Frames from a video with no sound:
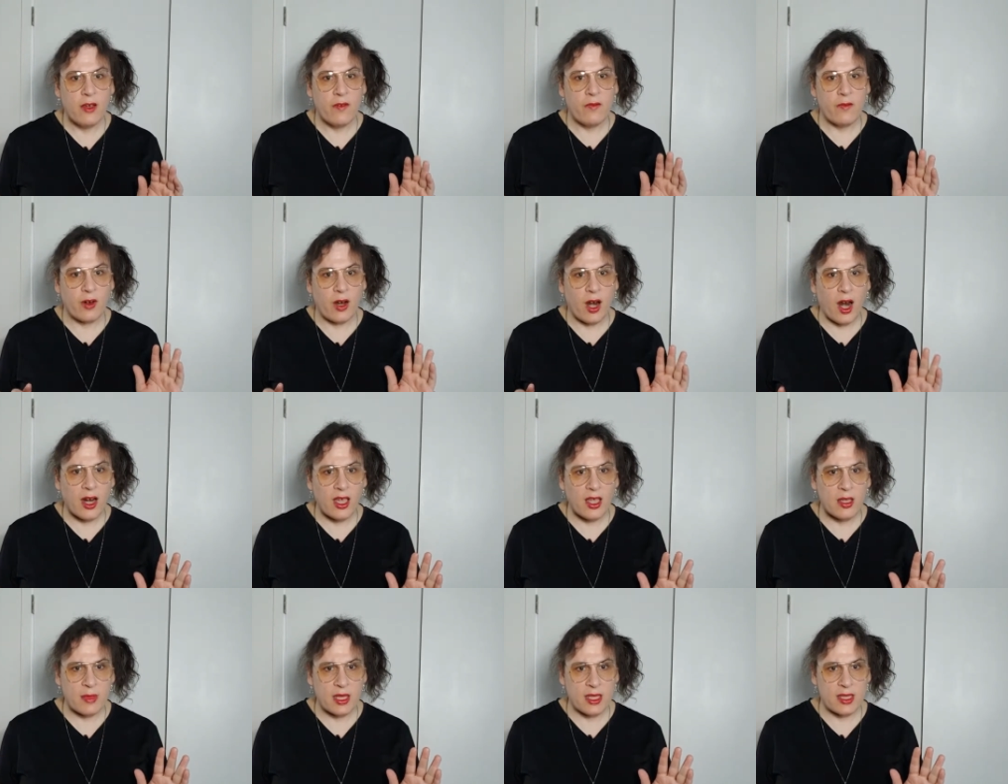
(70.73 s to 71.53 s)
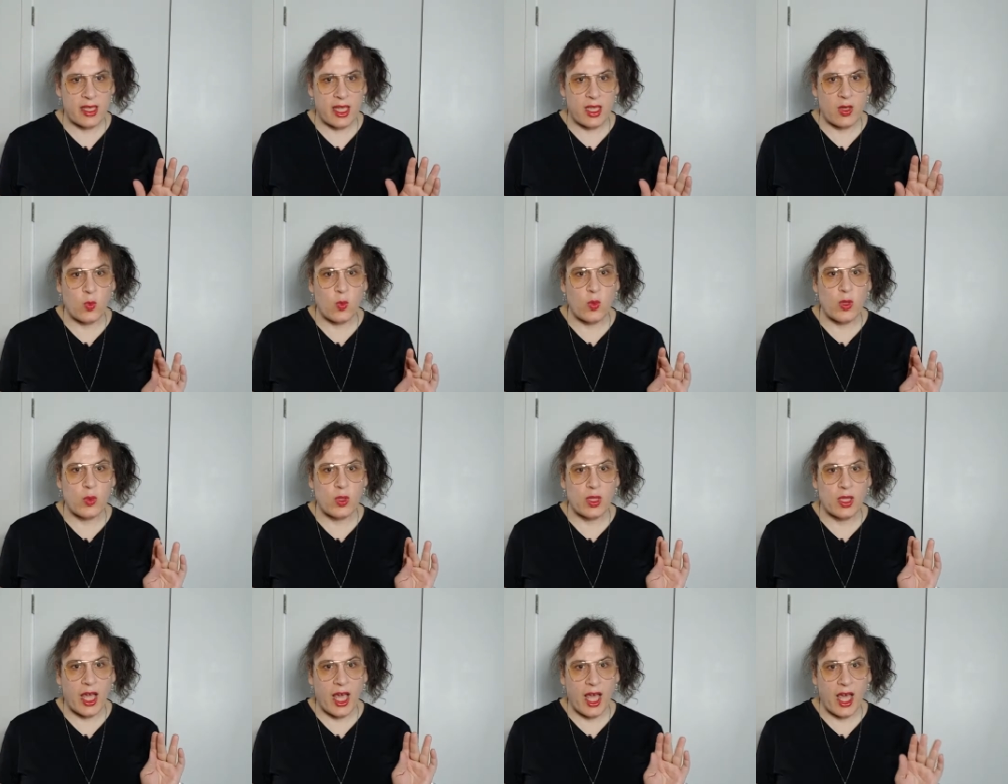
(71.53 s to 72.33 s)
For argument's sake, we
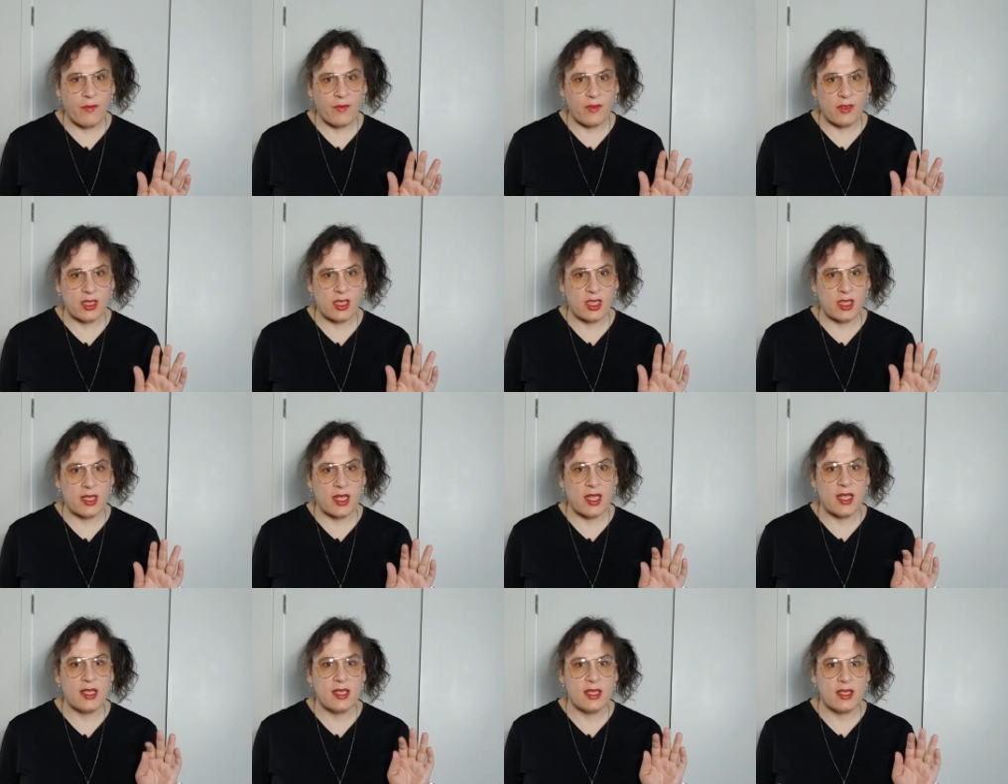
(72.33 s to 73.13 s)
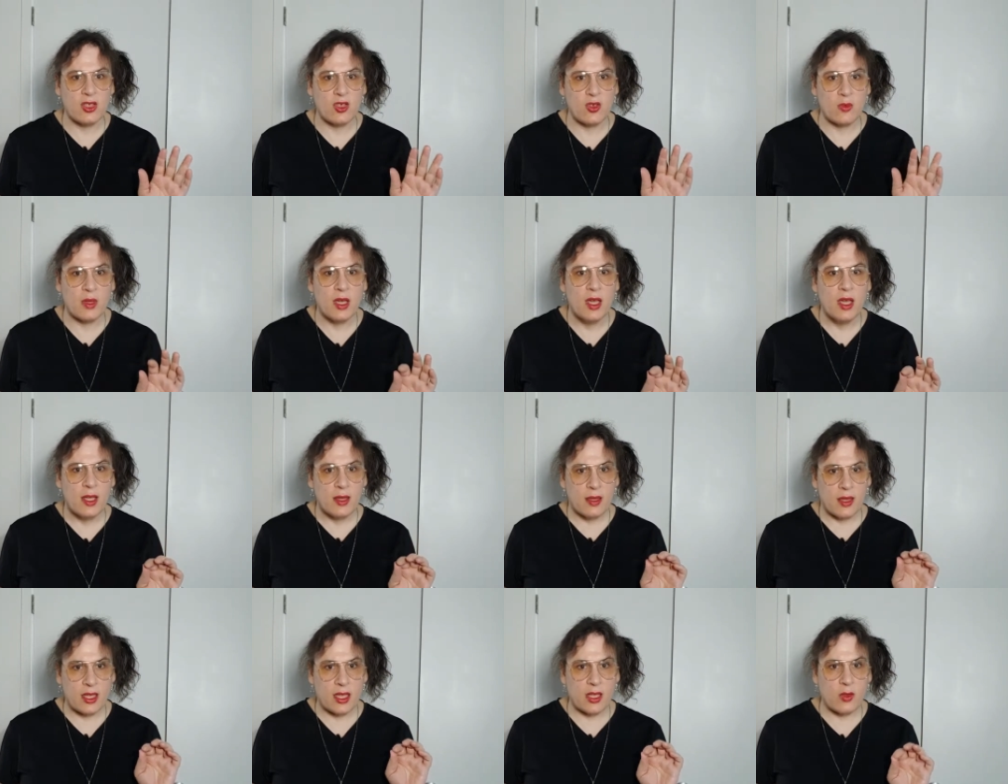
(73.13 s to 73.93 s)
will have to just assume
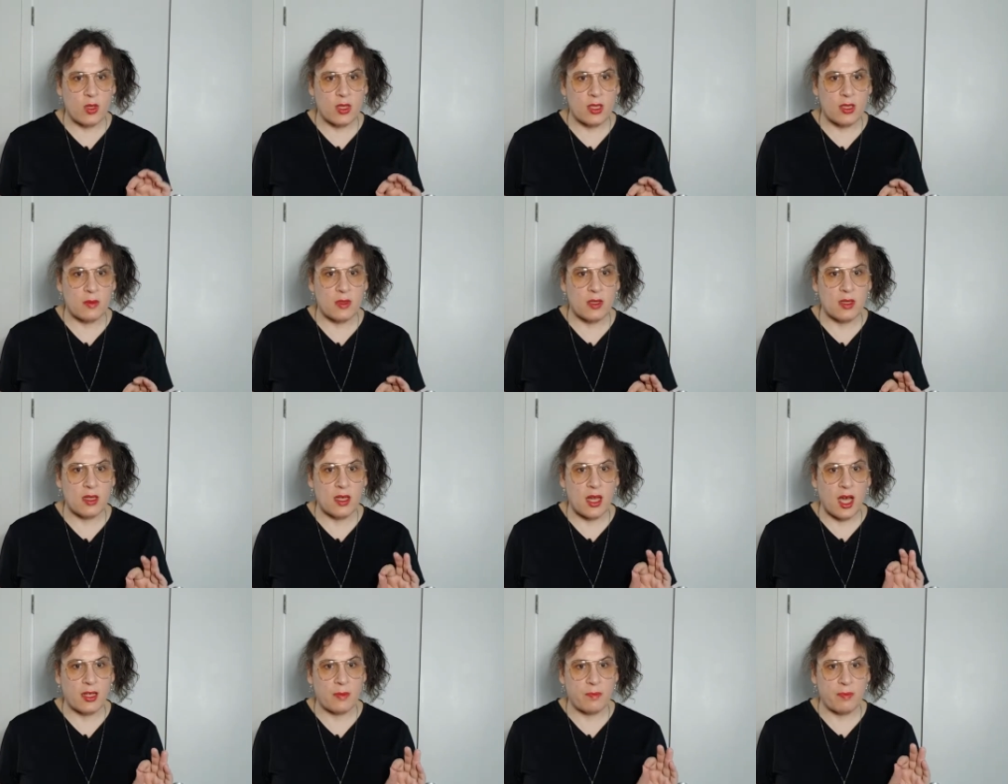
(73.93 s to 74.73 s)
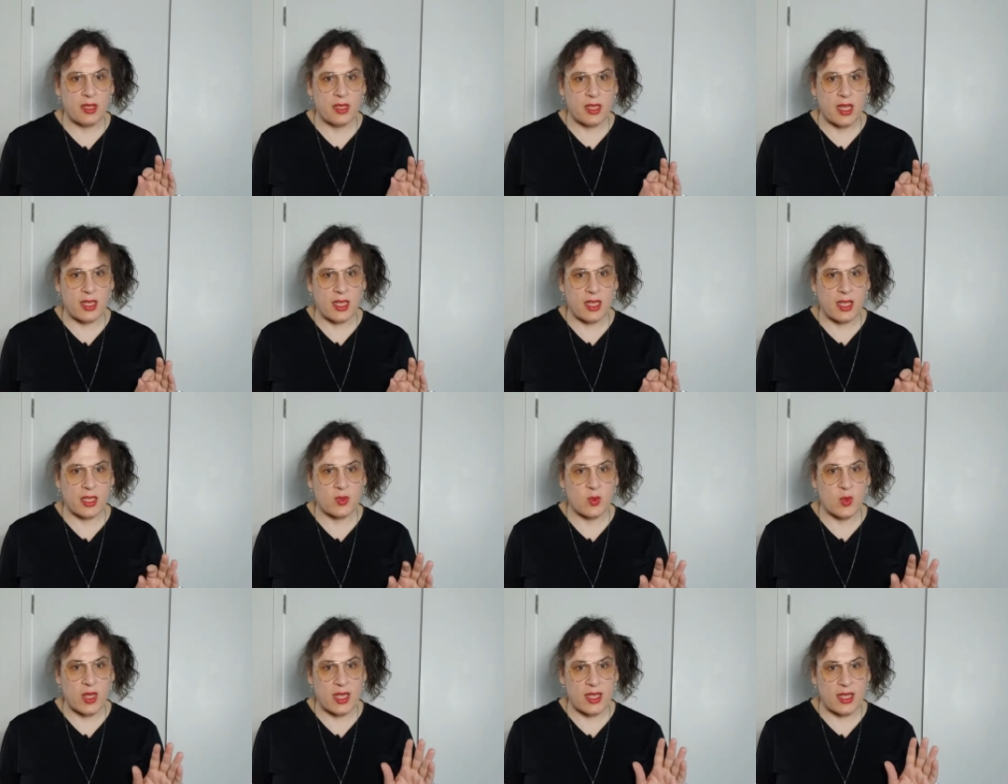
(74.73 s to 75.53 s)
that he was not presenting
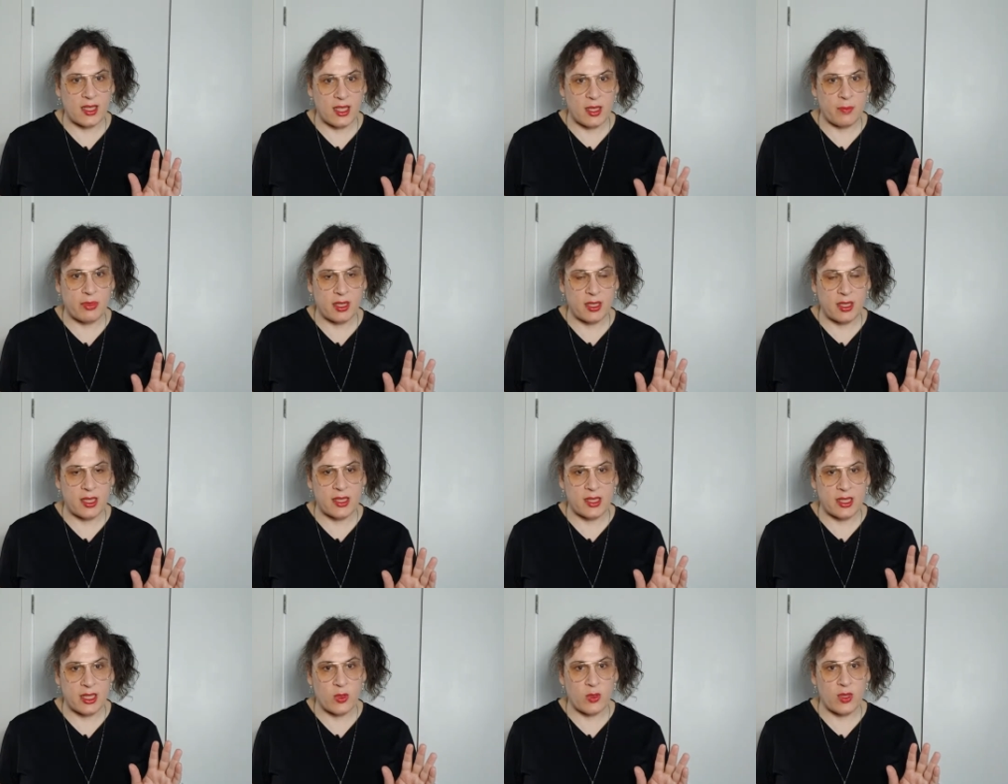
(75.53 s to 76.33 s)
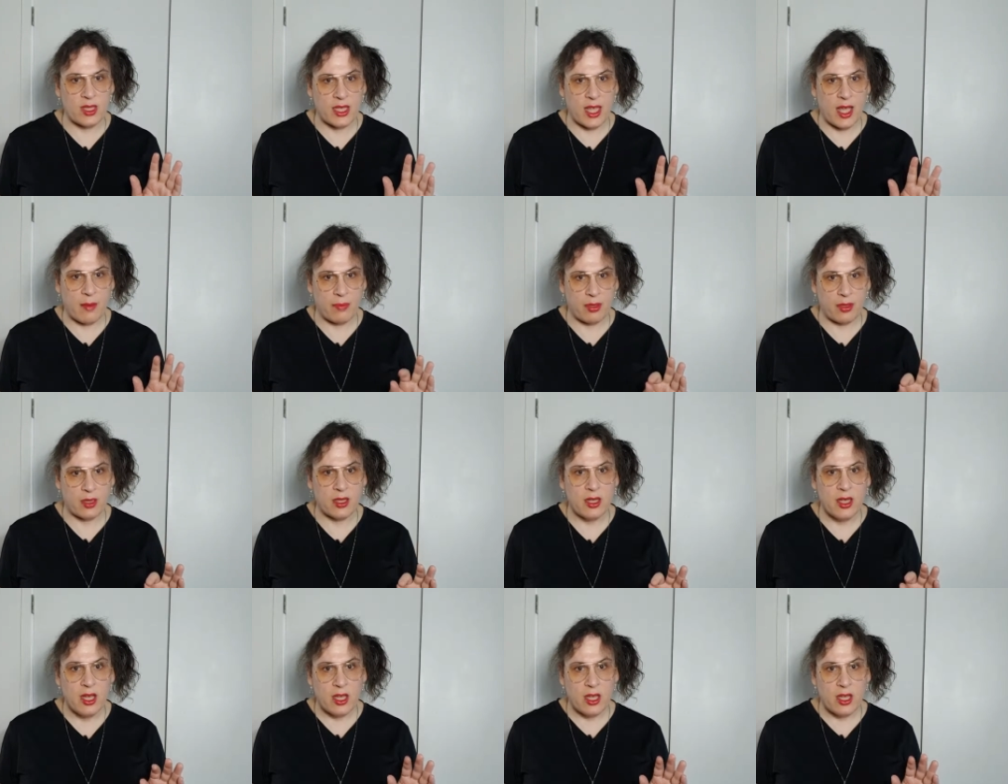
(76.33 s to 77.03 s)
us with a deliberately skewed sample,